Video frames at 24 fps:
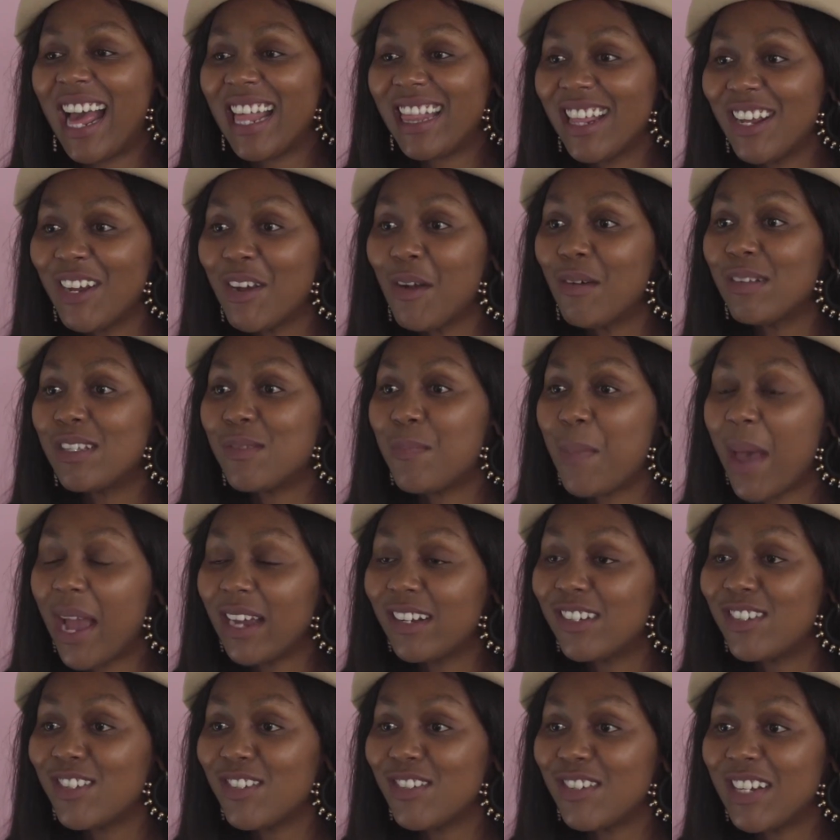think goes
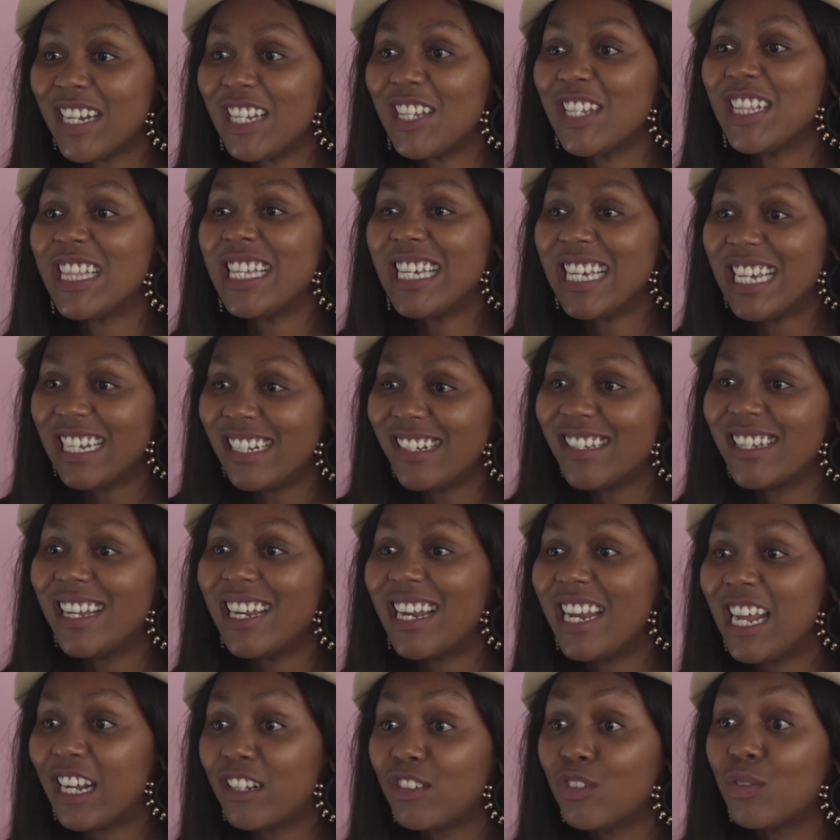back to the
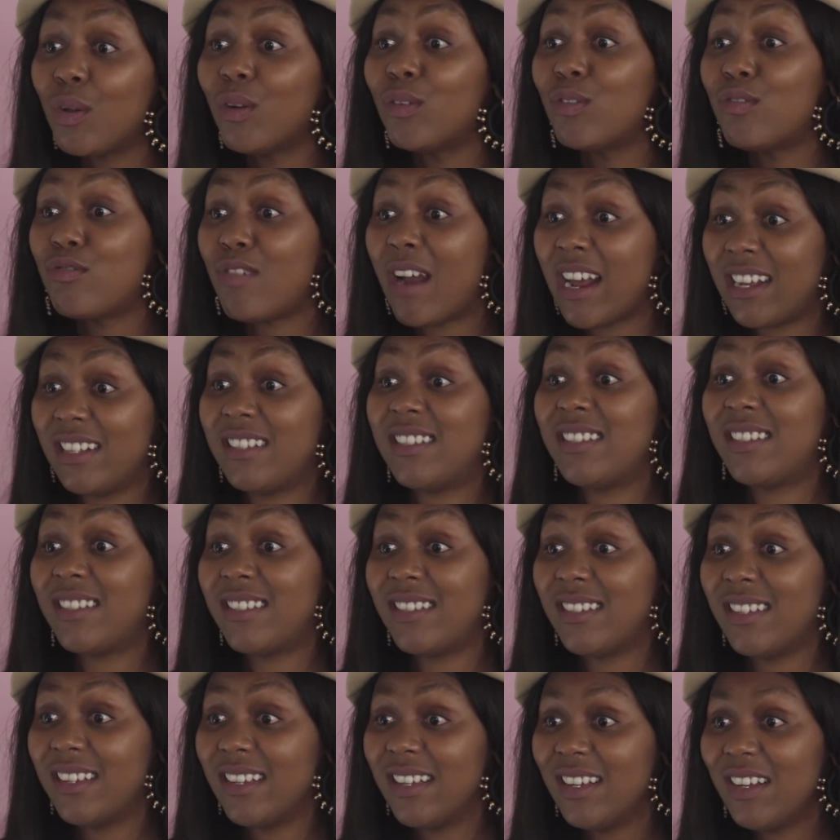intellectual
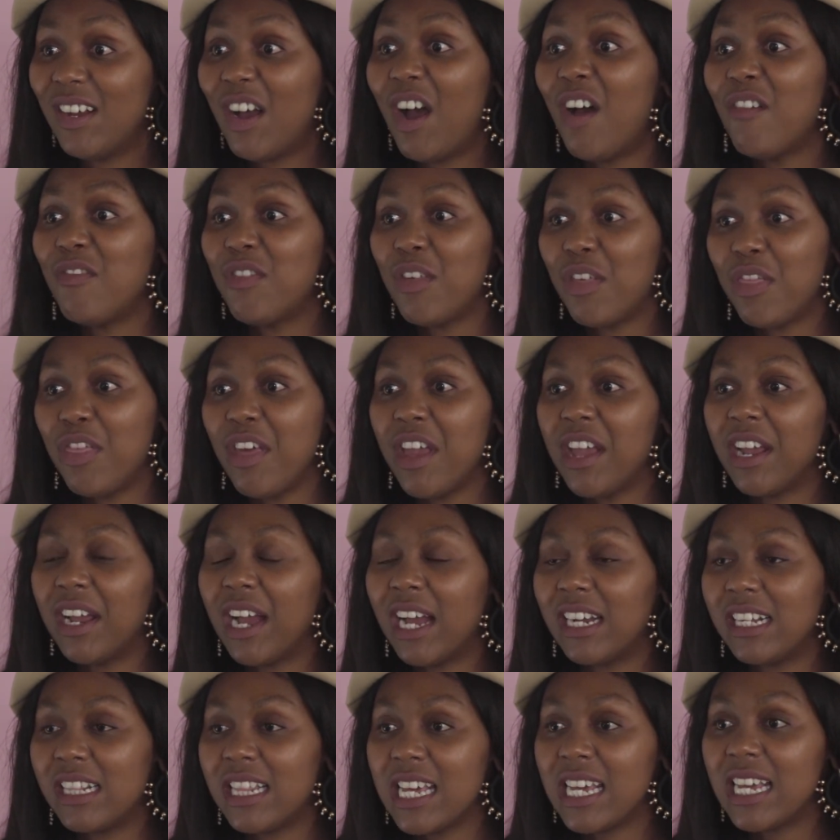rights of the thing.
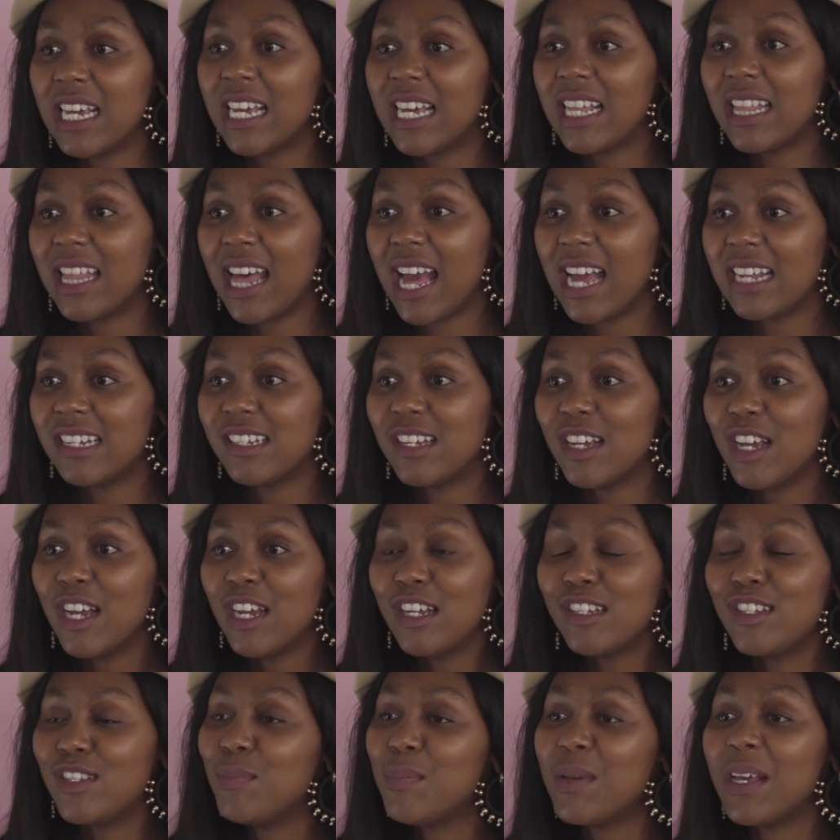I think that
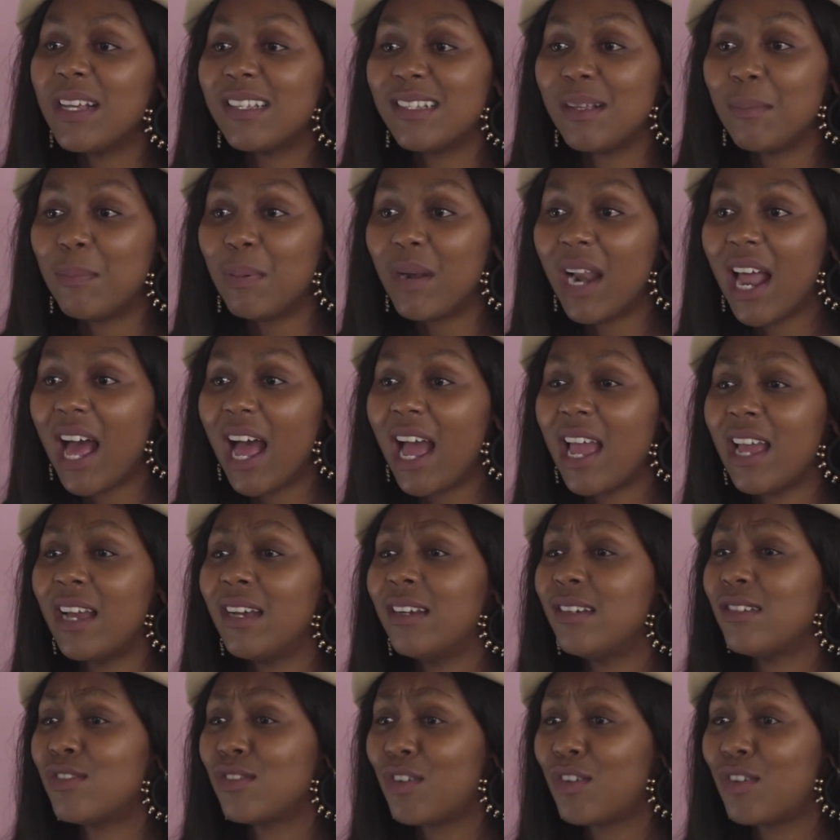to be a supplier is